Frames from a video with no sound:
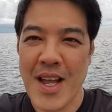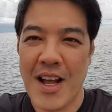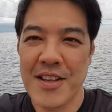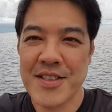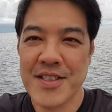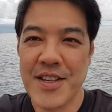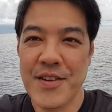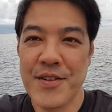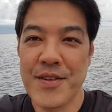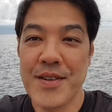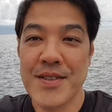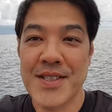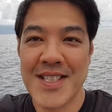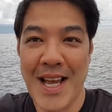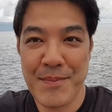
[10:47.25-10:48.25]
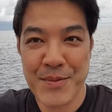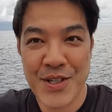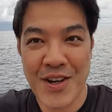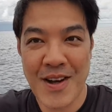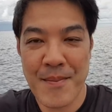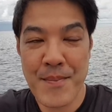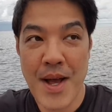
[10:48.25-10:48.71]
I'll see you same
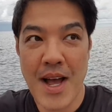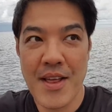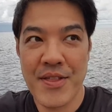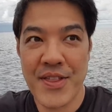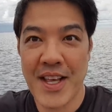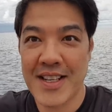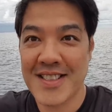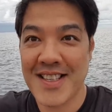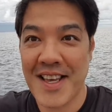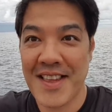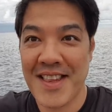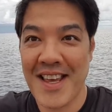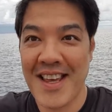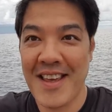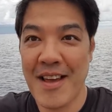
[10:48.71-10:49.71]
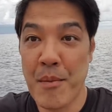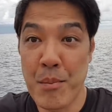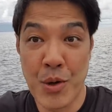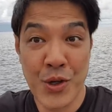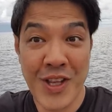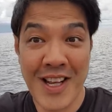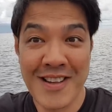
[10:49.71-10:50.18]
time next Saturday
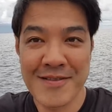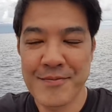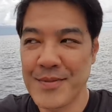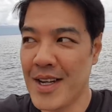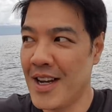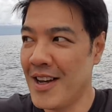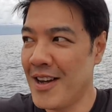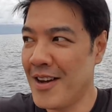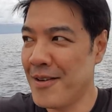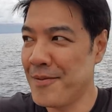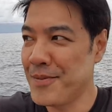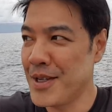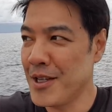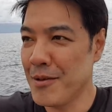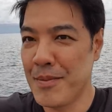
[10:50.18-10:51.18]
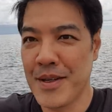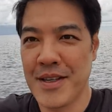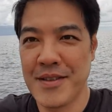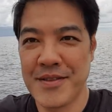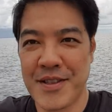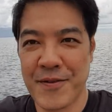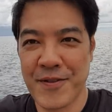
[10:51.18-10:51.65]
morning. It'll
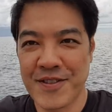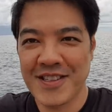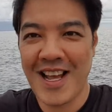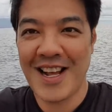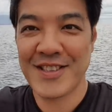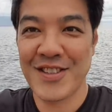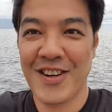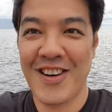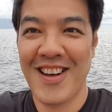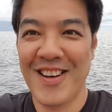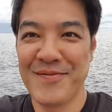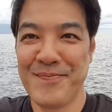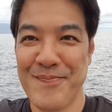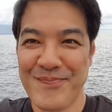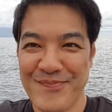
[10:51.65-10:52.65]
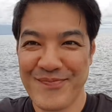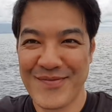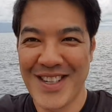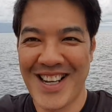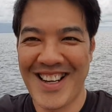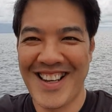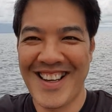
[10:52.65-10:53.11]
be different attire
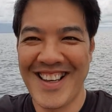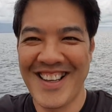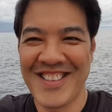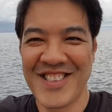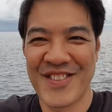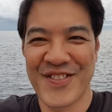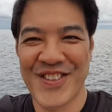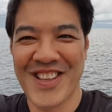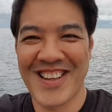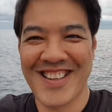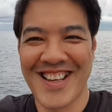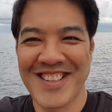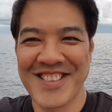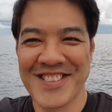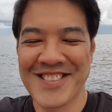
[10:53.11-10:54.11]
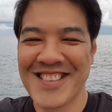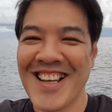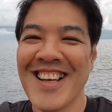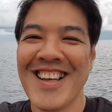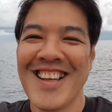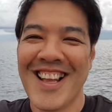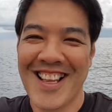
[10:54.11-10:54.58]
and different
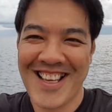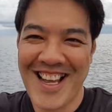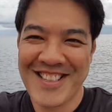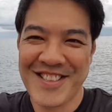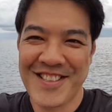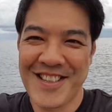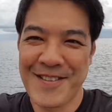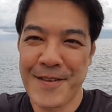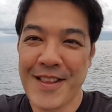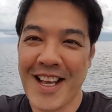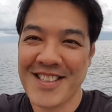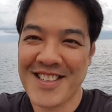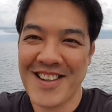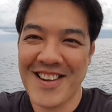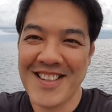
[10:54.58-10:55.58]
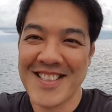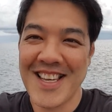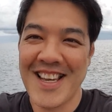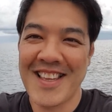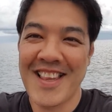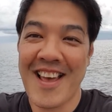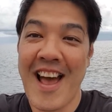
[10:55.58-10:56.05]
location. I'll catch you then. Thanks, guys,
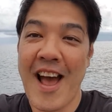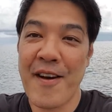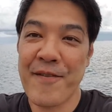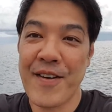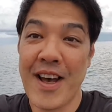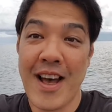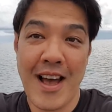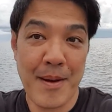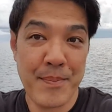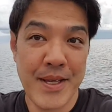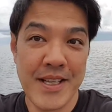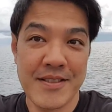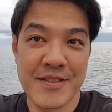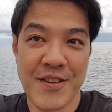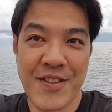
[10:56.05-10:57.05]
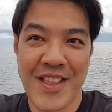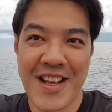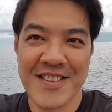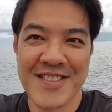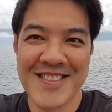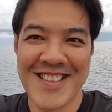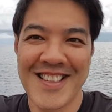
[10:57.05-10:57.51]
and have a happy
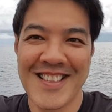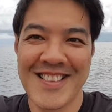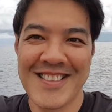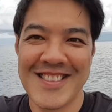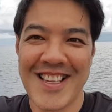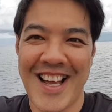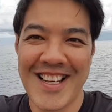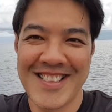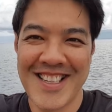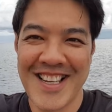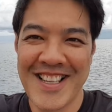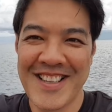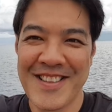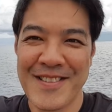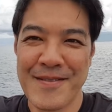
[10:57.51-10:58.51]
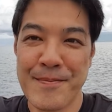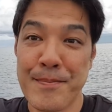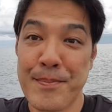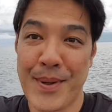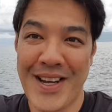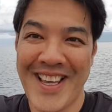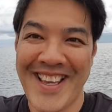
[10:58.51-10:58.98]

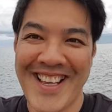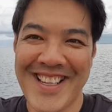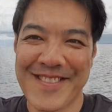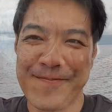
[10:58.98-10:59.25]
2018. Bye.